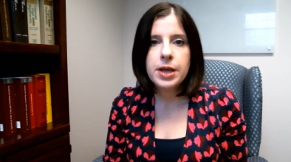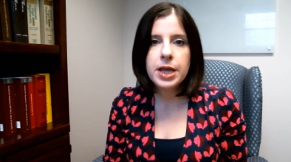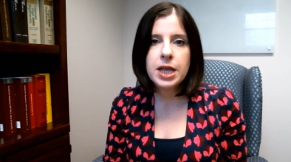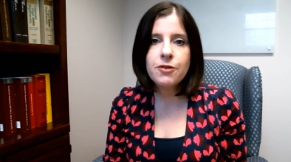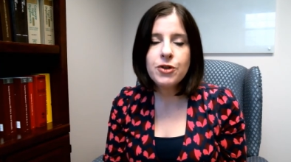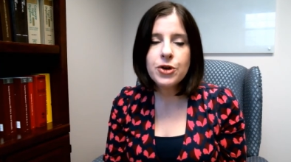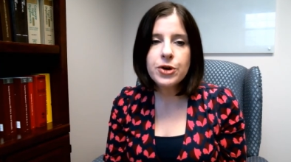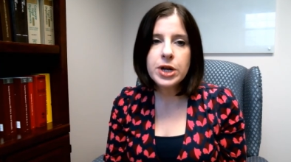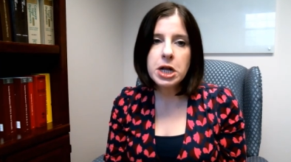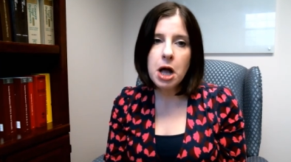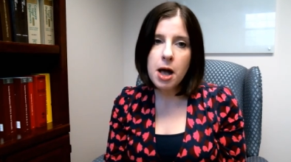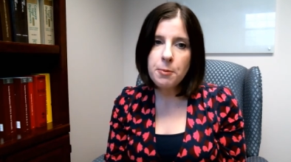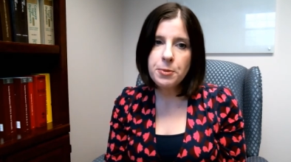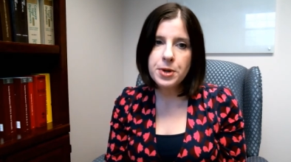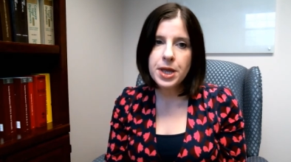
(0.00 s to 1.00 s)
If you're a
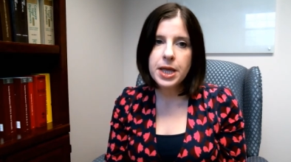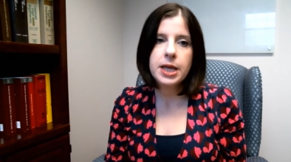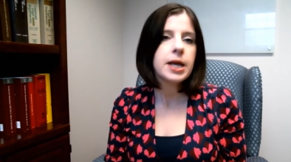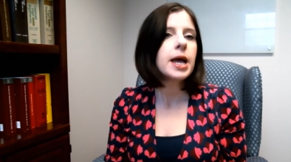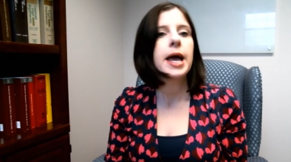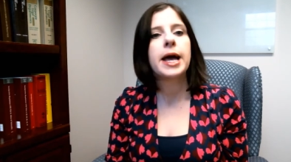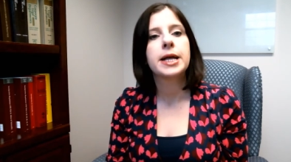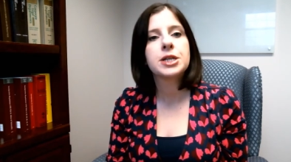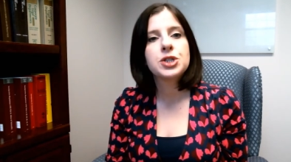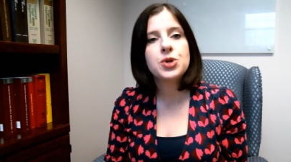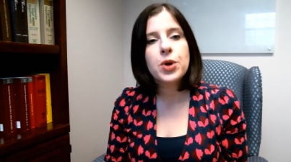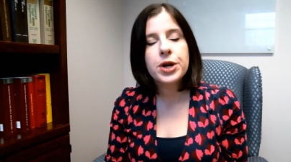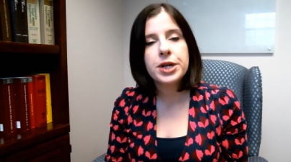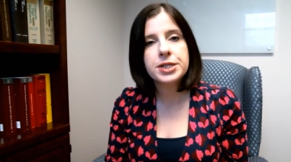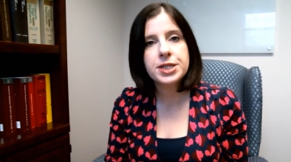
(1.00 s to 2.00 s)
company and you
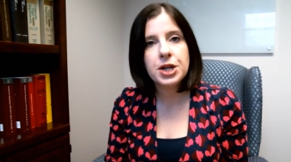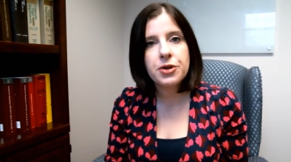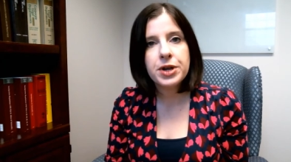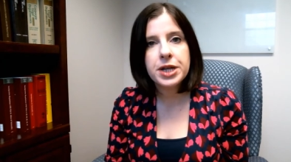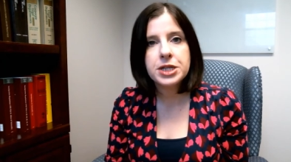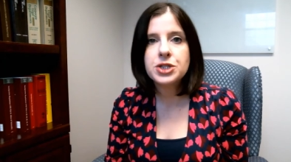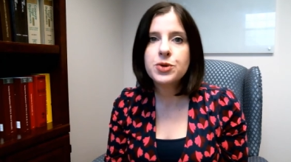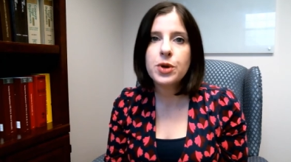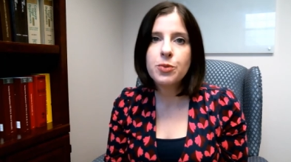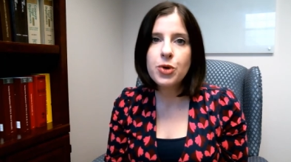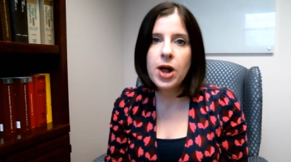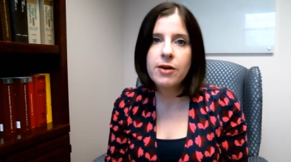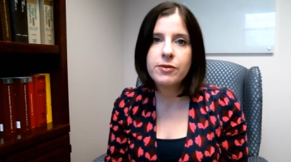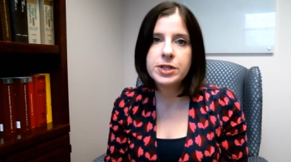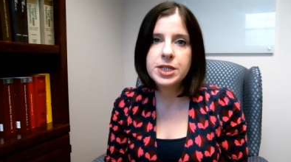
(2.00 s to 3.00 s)
are considering issuing
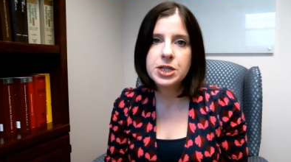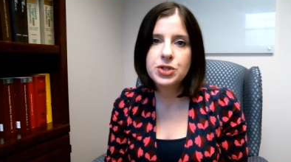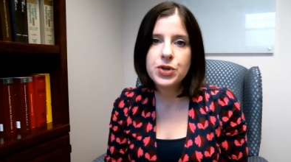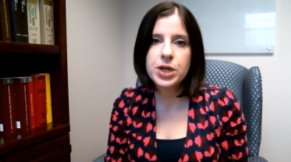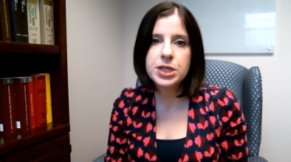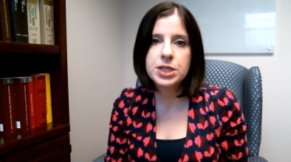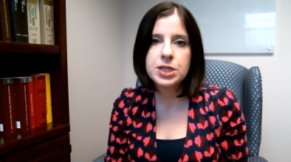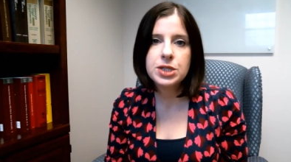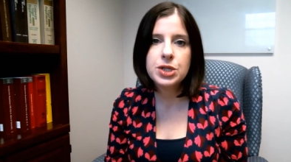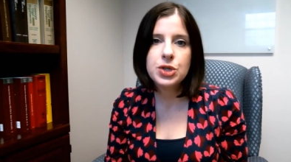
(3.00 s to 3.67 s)
profits interests,